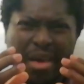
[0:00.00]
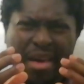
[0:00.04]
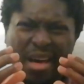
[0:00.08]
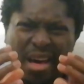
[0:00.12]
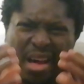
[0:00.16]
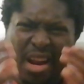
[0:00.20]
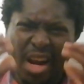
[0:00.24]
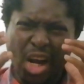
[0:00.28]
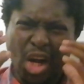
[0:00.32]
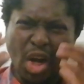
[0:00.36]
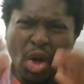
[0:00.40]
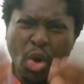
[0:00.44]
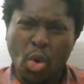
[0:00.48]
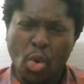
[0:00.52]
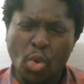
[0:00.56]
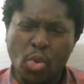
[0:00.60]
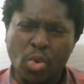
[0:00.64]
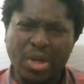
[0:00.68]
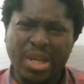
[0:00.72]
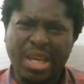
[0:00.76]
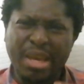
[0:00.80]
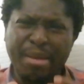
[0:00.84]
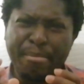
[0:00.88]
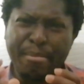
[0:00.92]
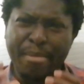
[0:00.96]
a
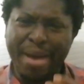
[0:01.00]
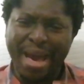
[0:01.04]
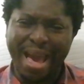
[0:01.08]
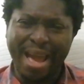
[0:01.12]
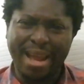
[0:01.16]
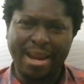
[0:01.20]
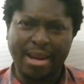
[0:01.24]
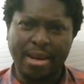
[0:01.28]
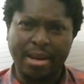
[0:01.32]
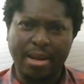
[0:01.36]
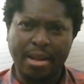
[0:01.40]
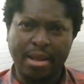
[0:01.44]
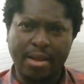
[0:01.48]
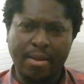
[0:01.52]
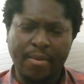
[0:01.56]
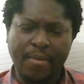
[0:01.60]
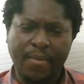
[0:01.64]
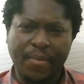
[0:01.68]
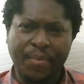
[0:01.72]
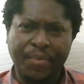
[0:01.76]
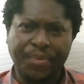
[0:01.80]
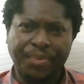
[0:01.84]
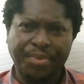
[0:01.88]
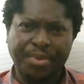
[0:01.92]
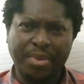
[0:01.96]
lowly man.
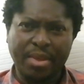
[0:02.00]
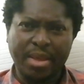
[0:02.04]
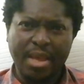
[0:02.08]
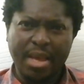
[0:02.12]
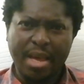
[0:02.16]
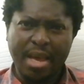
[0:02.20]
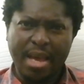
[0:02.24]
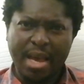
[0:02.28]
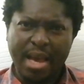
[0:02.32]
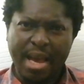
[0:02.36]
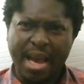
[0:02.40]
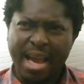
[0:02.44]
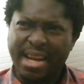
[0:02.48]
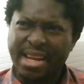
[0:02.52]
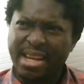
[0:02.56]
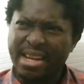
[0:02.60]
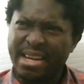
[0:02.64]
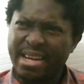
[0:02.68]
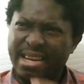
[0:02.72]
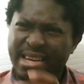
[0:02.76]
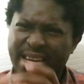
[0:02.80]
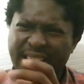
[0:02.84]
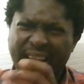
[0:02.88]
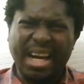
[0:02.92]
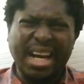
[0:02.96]
And he
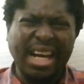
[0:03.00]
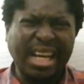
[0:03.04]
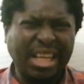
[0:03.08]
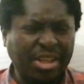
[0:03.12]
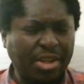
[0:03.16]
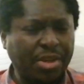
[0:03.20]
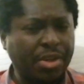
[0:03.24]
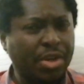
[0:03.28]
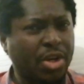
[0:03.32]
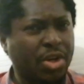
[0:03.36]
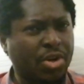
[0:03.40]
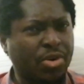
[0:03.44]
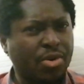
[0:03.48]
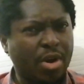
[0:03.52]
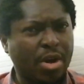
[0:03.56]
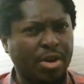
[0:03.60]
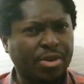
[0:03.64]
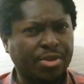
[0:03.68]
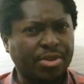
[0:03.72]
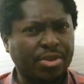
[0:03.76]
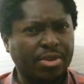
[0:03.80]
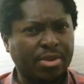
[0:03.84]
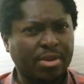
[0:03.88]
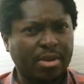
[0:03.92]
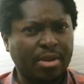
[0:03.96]
died on the
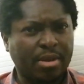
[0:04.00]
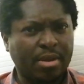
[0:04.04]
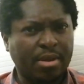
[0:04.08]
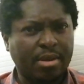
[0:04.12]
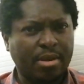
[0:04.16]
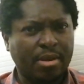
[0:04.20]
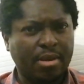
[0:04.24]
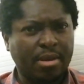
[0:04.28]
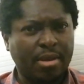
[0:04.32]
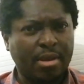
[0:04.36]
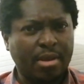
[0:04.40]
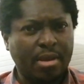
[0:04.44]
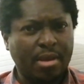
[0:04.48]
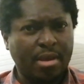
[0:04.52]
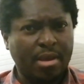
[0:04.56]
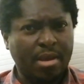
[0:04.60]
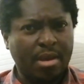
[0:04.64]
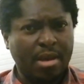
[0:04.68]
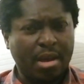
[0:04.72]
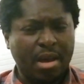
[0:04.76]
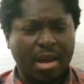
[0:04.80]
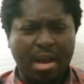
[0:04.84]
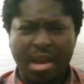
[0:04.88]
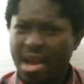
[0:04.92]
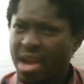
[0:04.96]
cross.
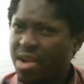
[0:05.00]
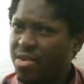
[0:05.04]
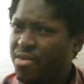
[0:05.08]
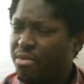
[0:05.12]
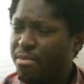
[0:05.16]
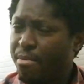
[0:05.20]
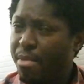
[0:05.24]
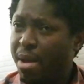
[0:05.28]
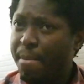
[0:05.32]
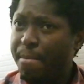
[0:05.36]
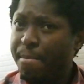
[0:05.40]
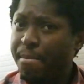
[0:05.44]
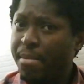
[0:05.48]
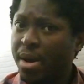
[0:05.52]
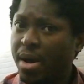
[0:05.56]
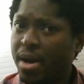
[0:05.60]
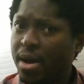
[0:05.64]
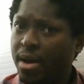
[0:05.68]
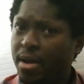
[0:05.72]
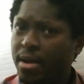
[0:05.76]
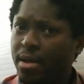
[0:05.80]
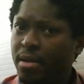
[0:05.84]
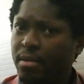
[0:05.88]
And remember,